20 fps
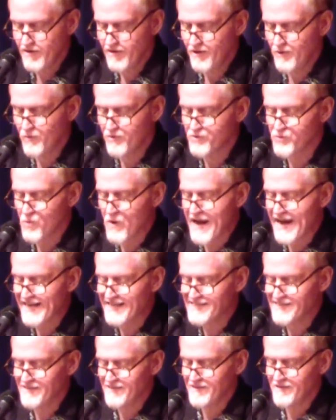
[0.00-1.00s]
It was
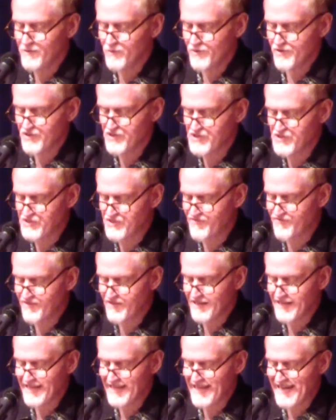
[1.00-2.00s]
waxy, with a
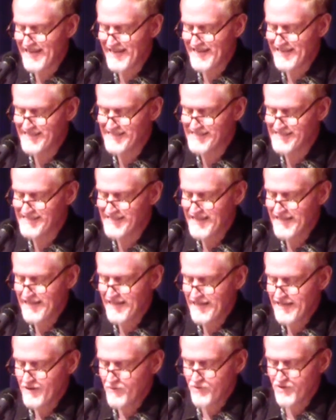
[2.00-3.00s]
stiffening gaze,
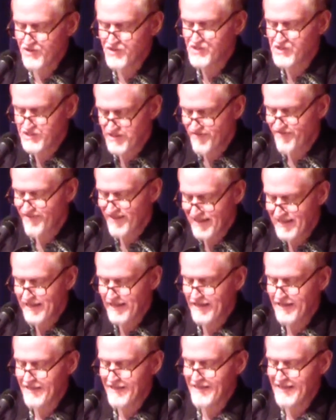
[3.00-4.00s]
the
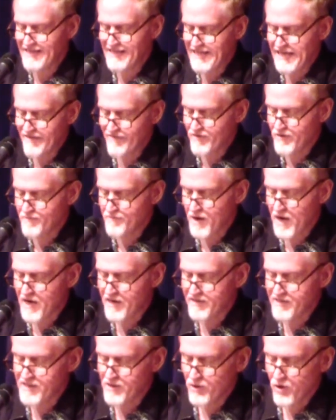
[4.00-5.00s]
stiffening that gave it
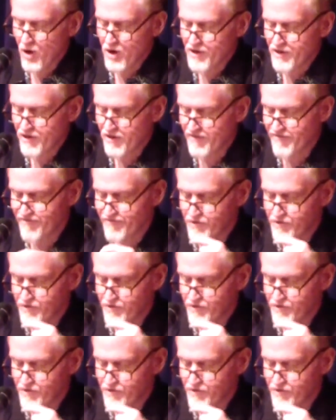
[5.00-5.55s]
body long enough